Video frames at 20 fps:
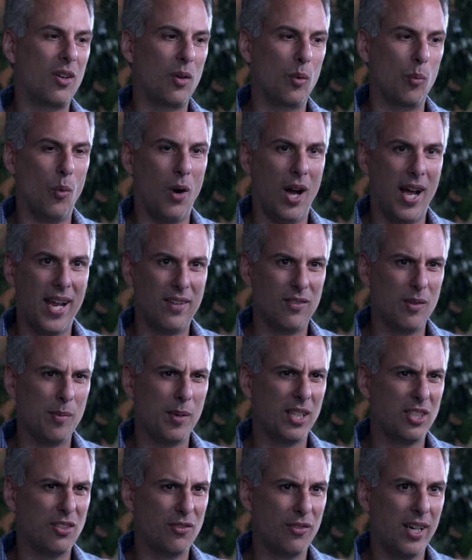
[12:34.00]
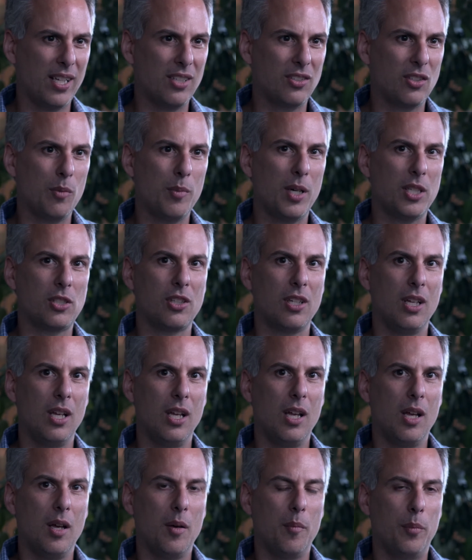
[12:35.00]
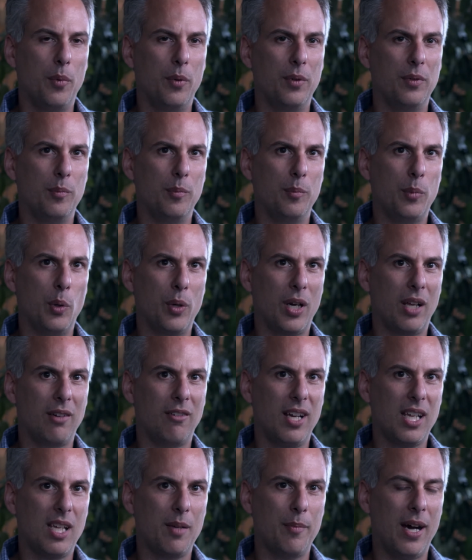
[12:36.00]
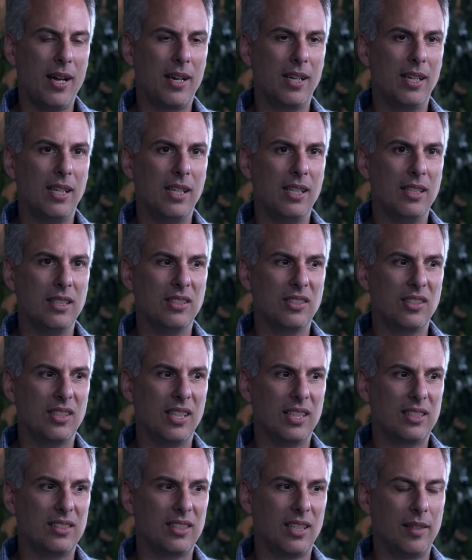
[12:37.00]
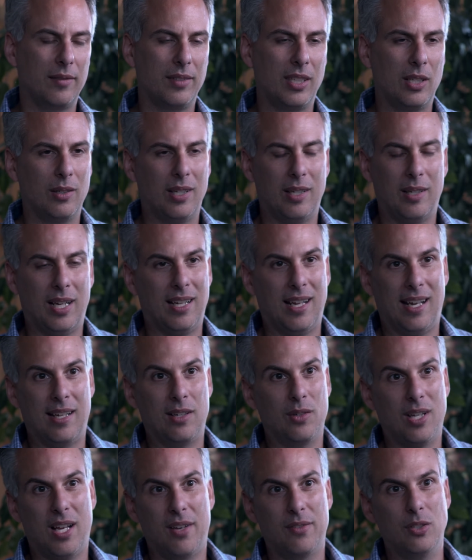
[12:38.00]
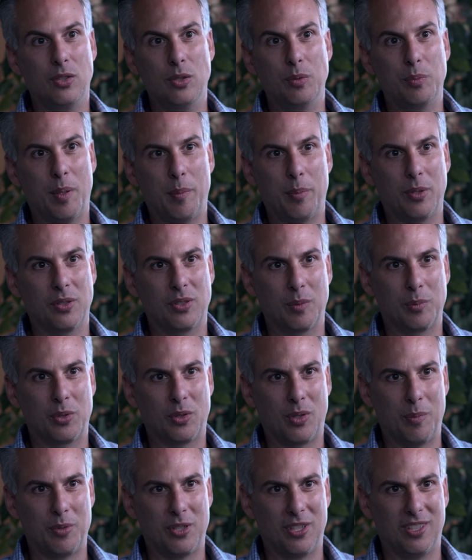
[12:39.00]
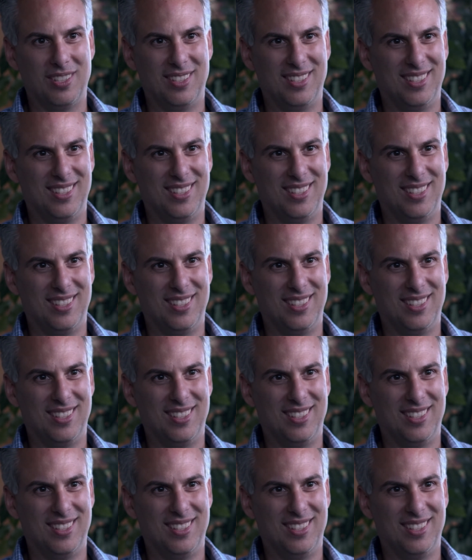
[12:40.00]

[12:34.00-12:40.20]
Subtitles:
or why everybody's fighting so much. But what I like about it is that I don't have a newspaper subscription.